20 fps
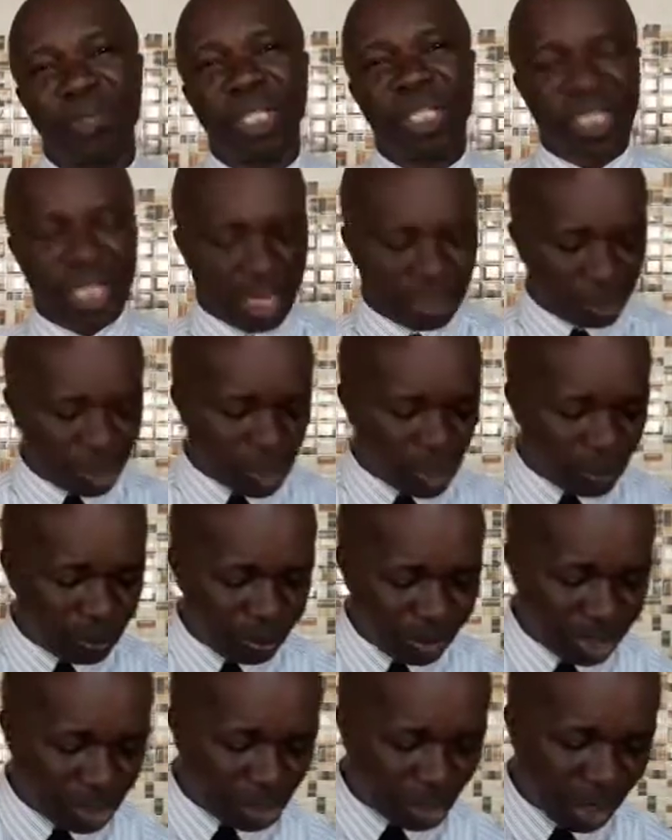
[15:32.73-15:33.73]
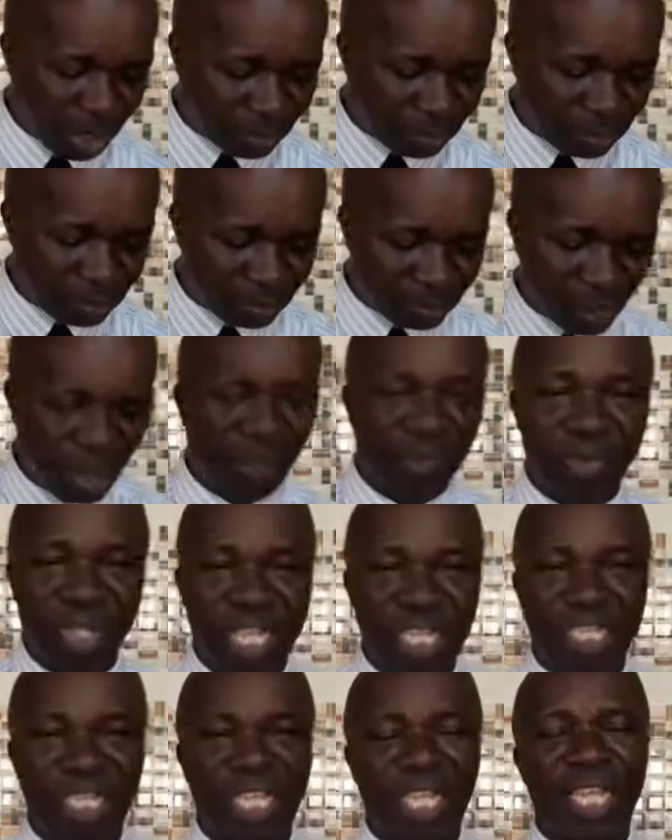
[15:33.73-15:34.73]
Now, the spiritual
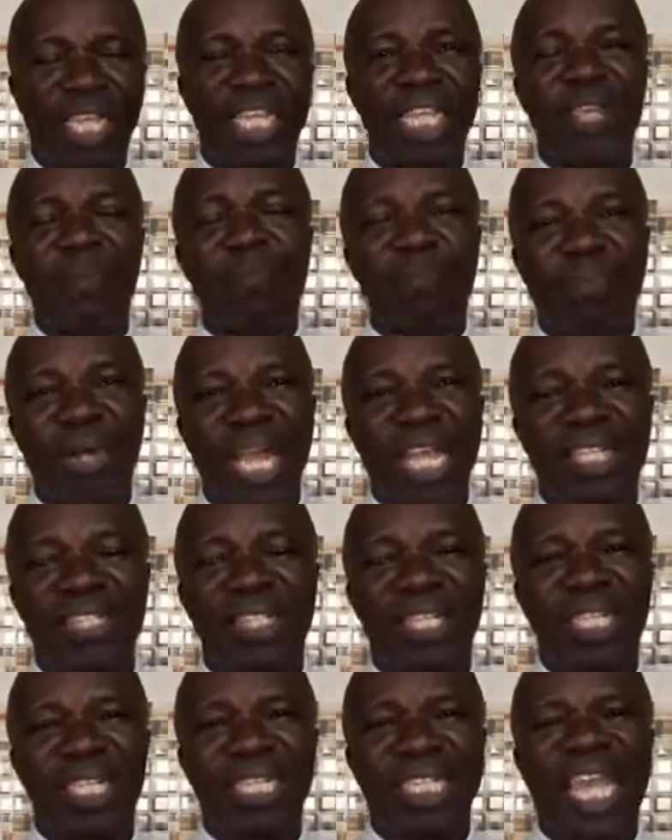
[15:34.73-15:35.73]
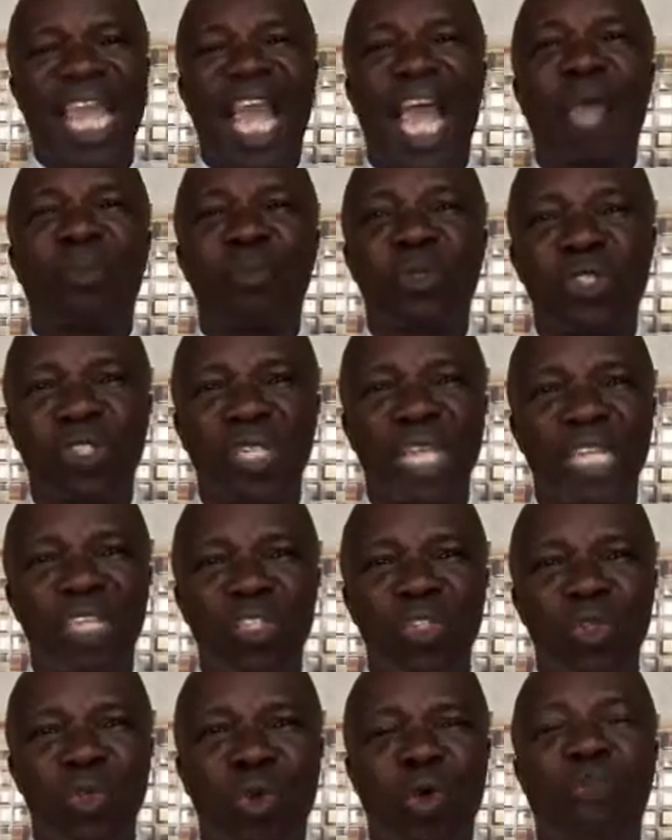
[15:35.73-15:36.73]
farming implies the
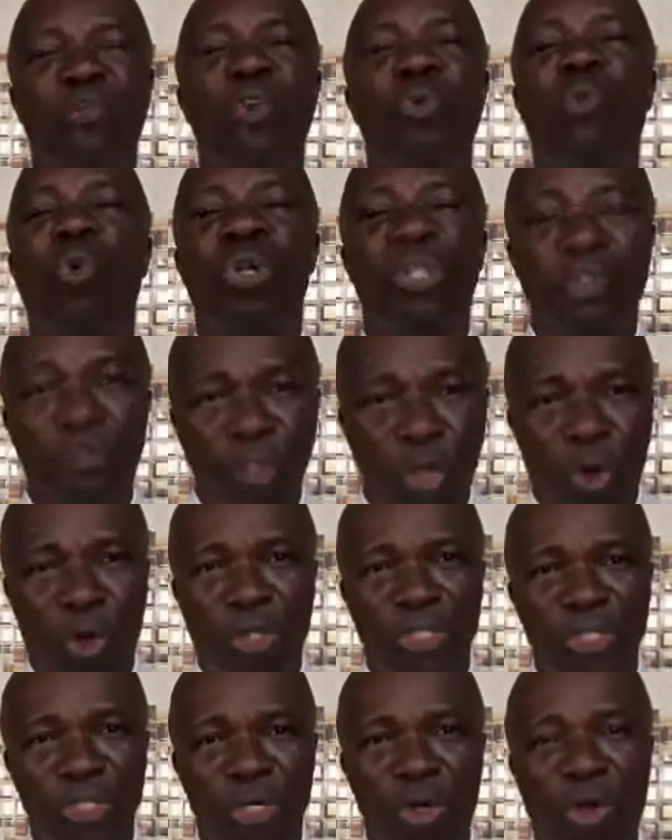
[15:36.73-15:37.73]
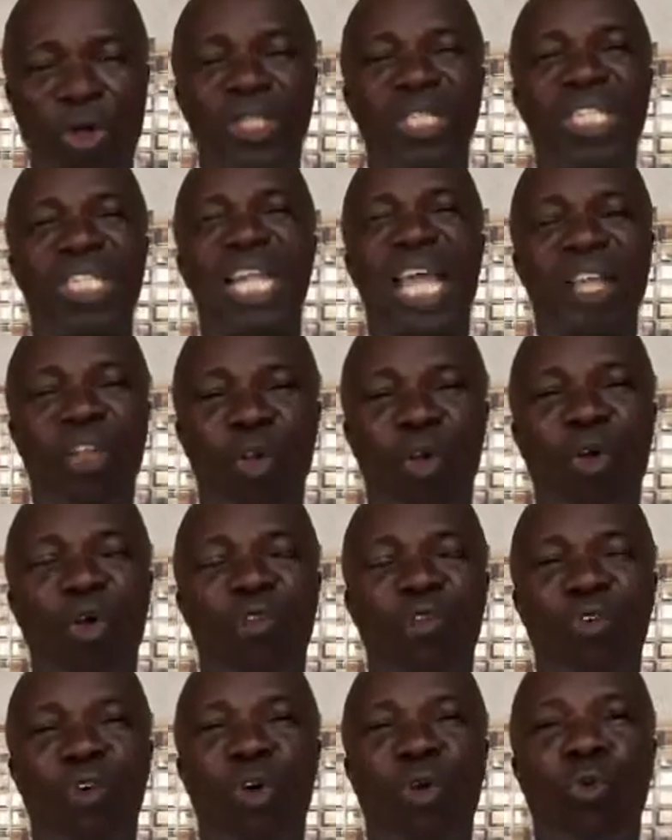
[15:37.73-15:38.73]
absence of the Word of God or lack
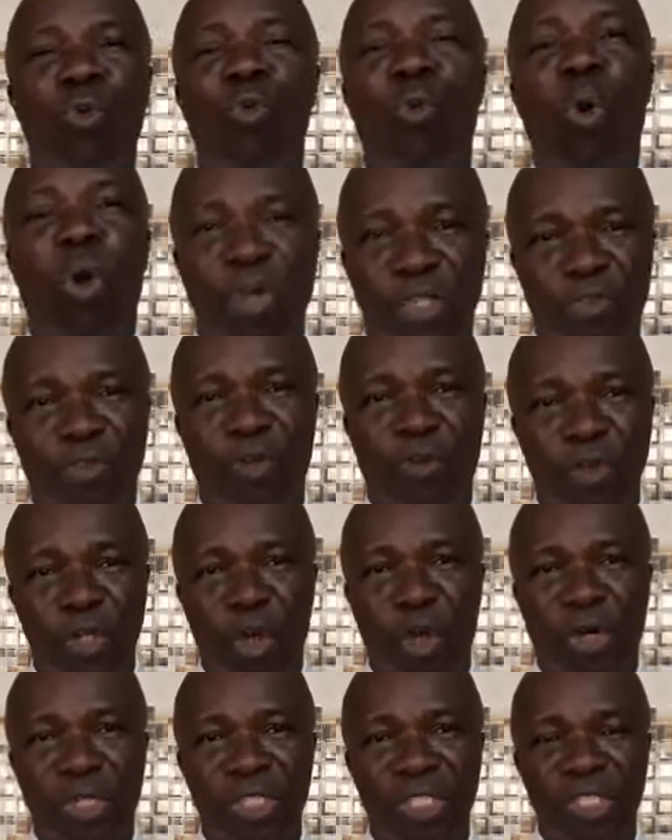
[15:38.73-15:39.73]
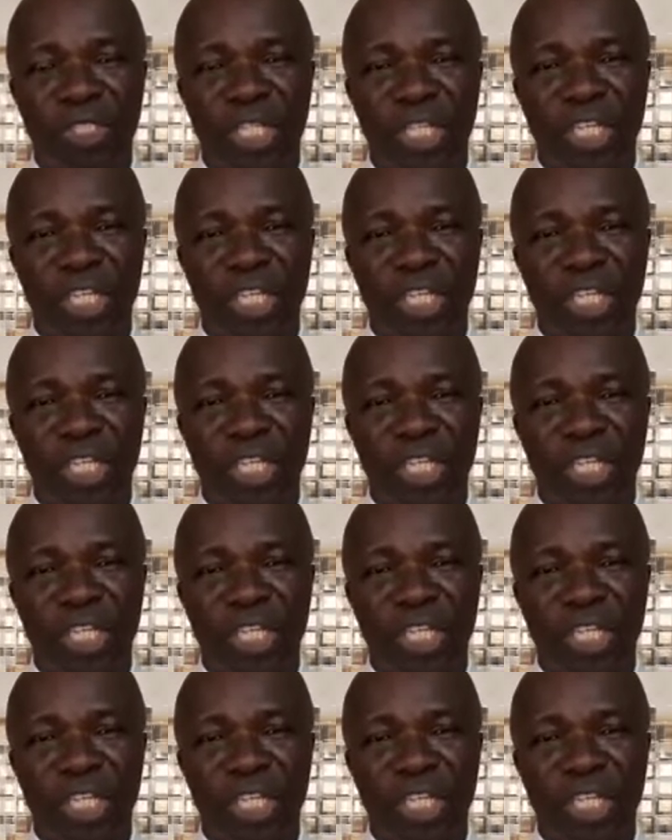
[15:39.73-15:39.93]
of Word from God.